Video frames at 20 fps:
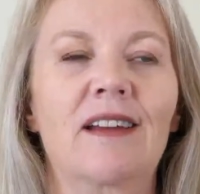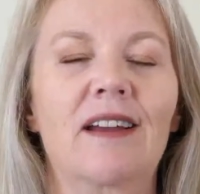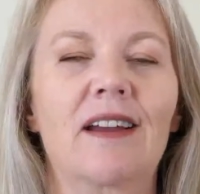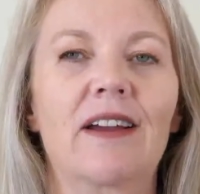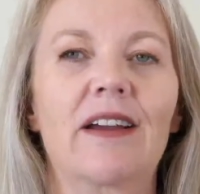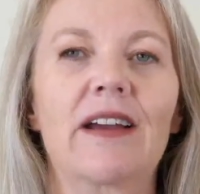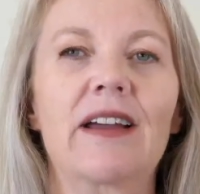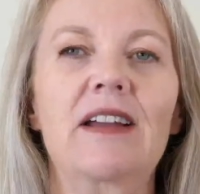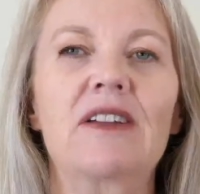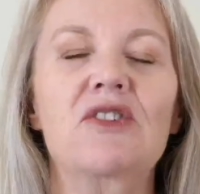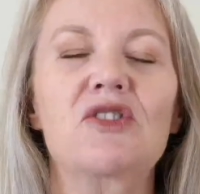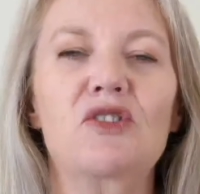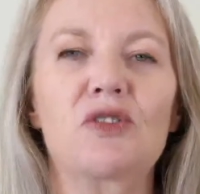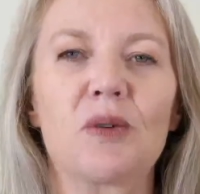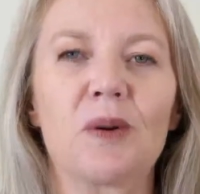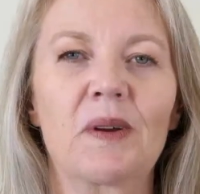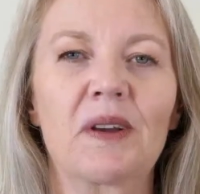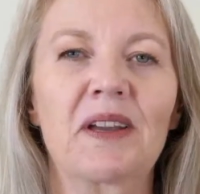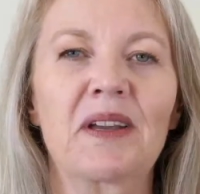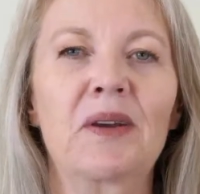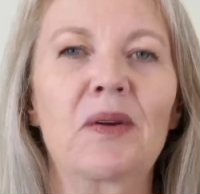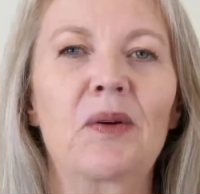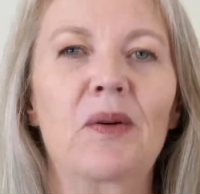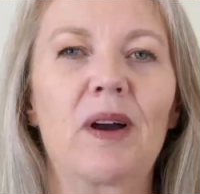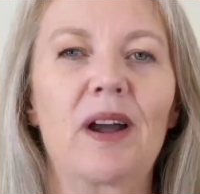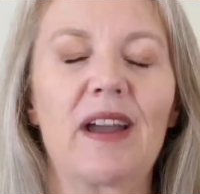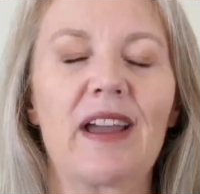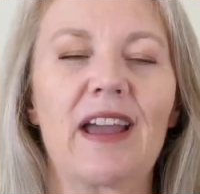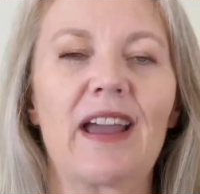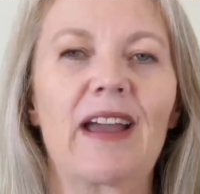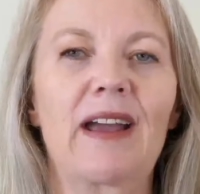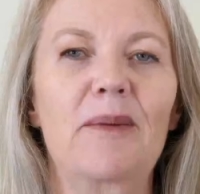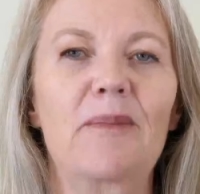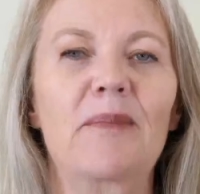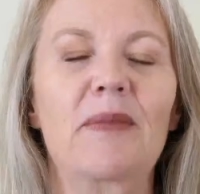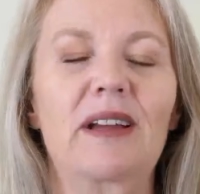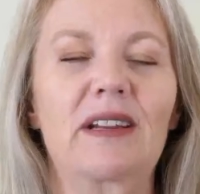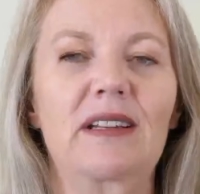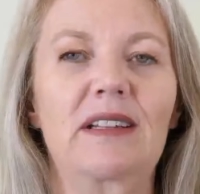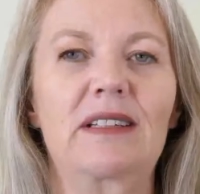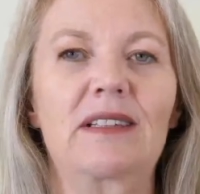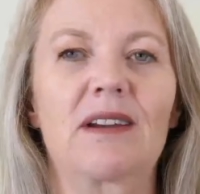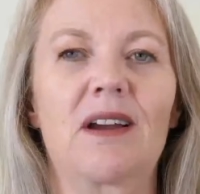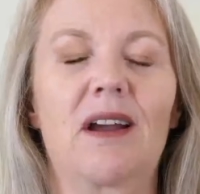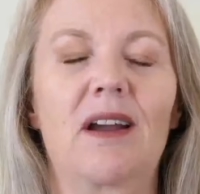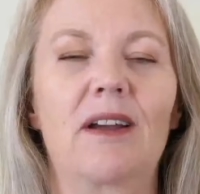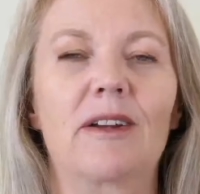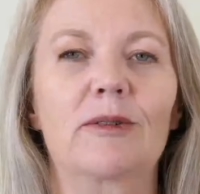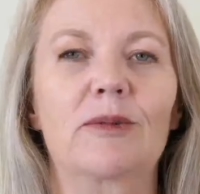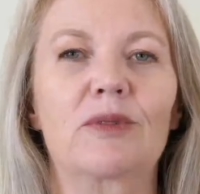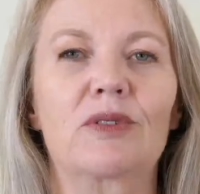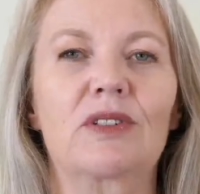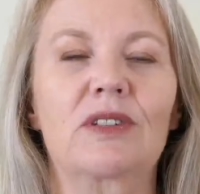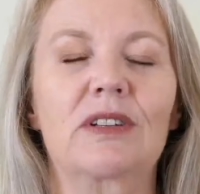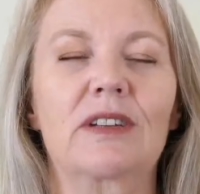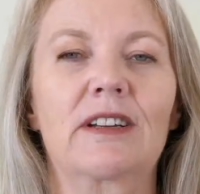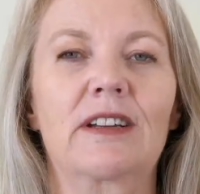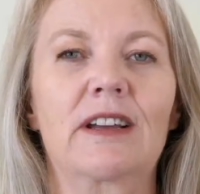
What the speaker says: enjoying who I am many times.